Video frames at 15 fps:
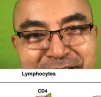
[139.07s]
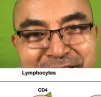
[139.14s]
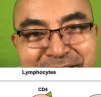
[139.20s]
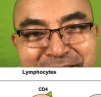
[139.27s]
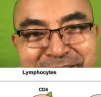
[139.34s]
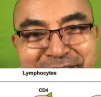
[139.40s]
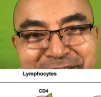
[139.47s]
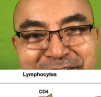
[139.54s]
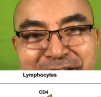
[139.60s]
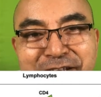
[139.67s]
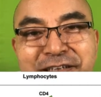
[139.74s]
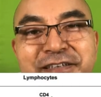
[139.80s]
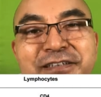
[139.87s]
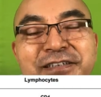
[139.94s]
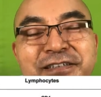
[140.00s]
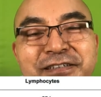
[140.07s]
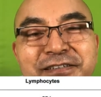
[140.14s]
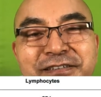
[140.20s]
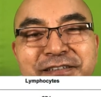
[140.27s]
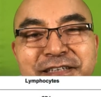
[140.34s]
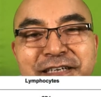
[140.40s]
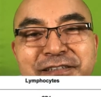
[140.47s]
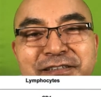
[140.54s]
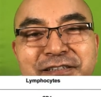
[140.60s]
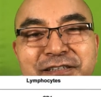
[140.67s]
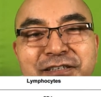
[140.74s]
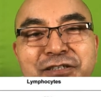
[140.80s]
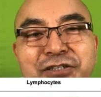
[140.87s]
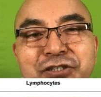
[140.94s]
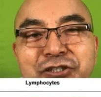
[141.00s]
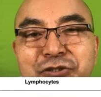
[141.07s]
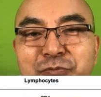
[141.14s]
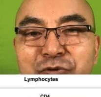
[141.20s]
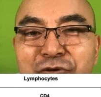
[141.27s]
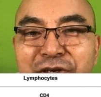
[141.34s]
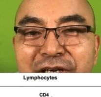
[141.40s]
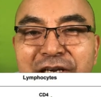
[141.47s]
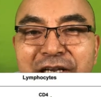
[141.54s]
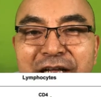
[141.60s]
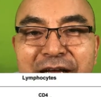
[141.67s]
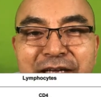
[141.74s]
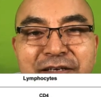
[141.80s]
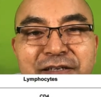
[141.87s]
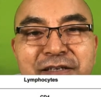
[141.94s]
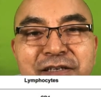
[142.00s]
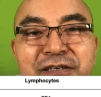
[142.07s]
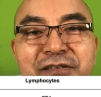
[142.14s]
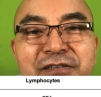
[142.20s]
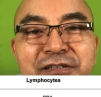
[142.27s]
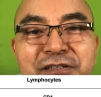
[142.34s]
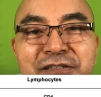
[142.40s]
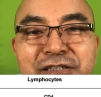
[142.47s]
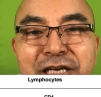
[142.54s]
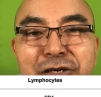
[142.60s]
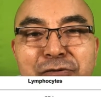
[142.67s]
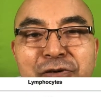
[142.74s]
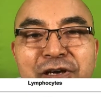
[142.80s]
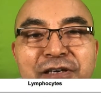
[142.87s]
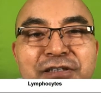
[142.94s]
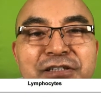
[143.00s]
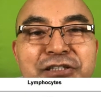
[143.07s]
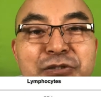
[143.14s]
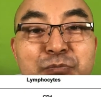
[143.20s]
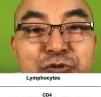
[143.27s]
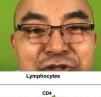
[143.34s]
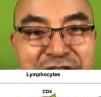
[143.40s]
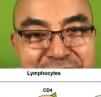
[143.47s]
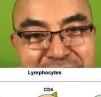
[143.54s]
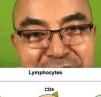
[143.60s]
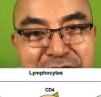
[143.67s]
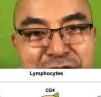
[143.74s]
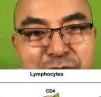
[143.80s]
and they create humoral and cellular immunity.